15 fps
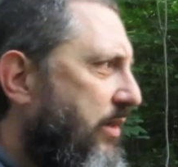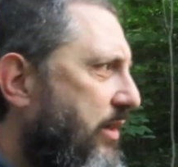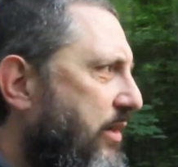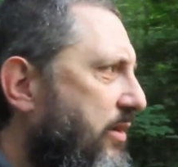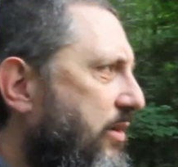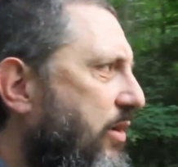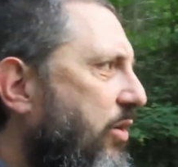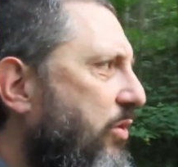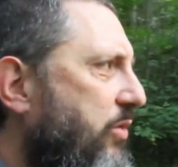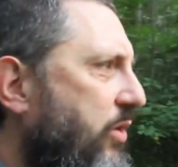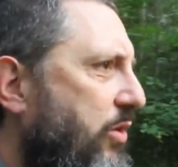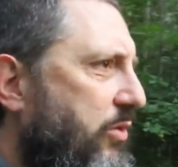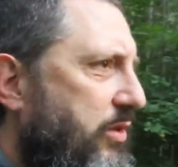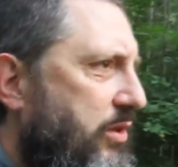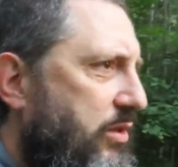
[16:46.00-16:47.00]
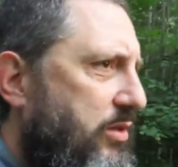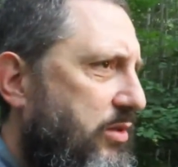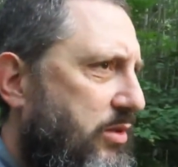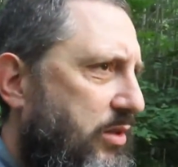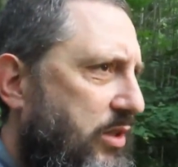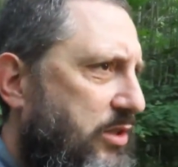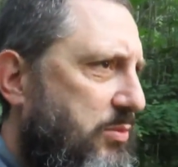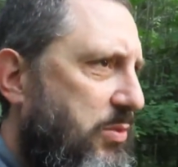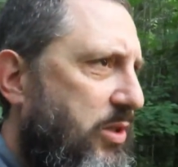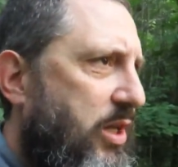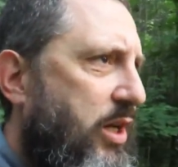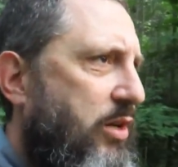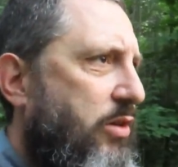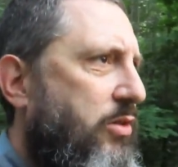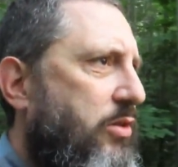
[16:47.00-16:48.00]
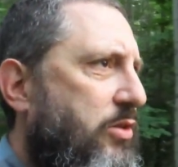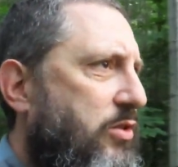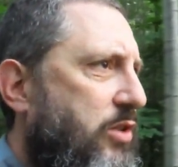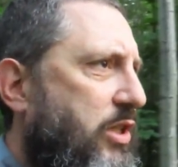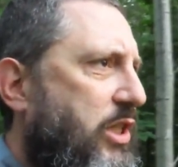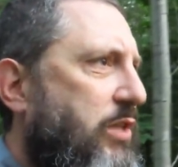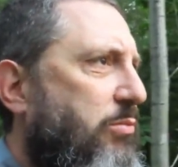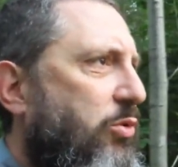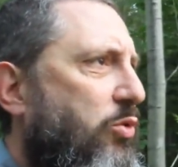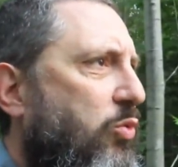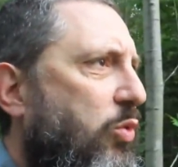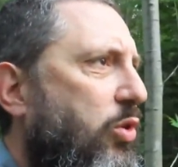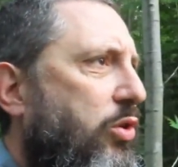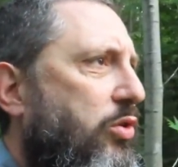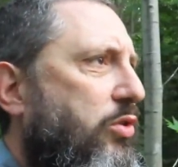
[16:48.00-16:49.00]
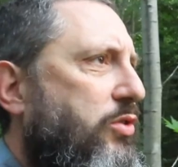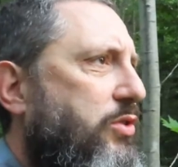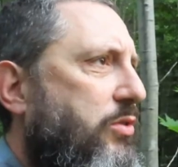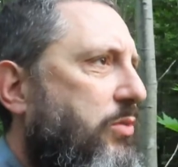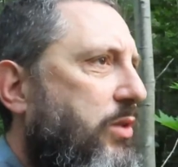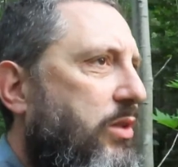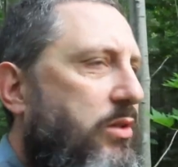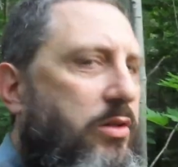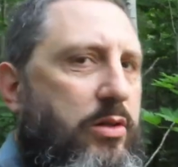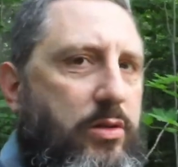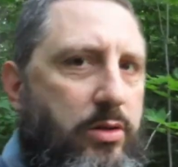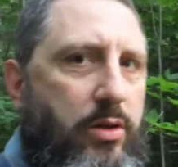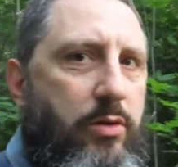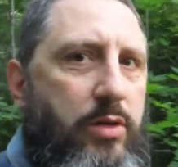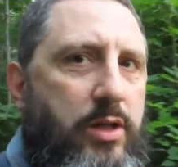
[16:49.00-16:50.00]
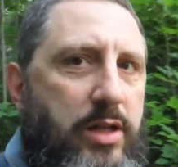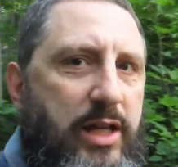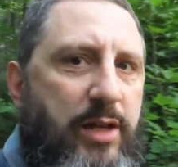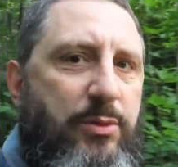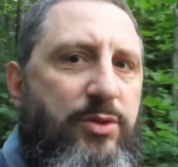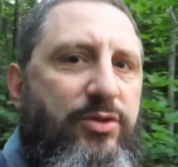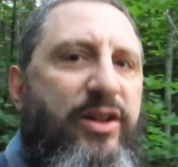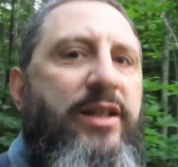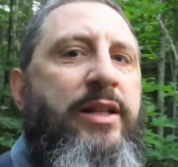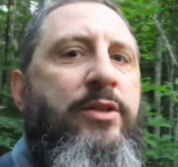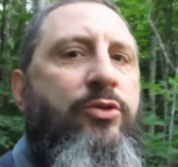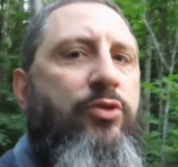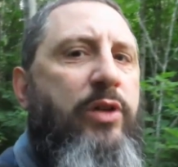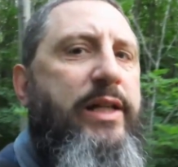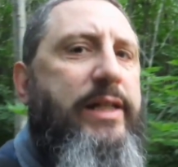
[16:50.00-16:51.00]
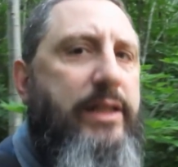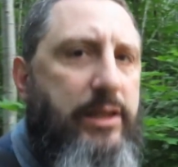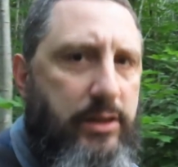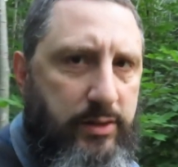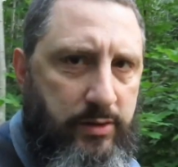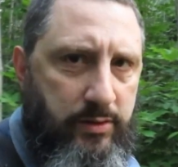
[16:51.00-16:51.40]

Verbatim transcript: uh, oh no, the, the, it's been hidden at the Hebrew words and what? No, it was written in Greek.